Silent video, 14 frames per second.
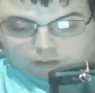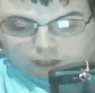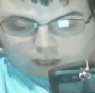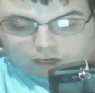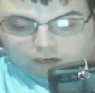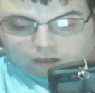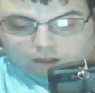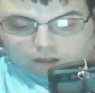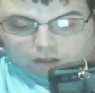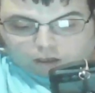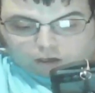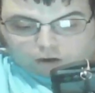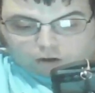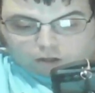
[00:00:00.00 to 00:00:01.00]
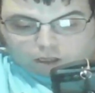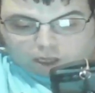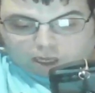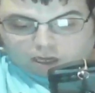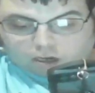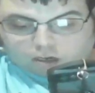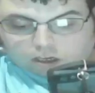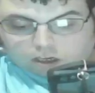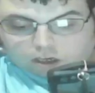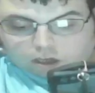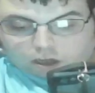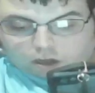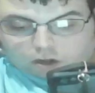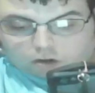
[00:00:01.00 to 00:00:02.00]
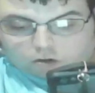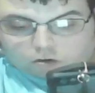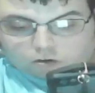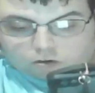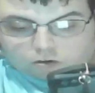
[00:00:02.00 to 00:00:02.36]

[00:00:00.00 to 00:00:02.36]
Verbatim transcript: and a snotty younger girl.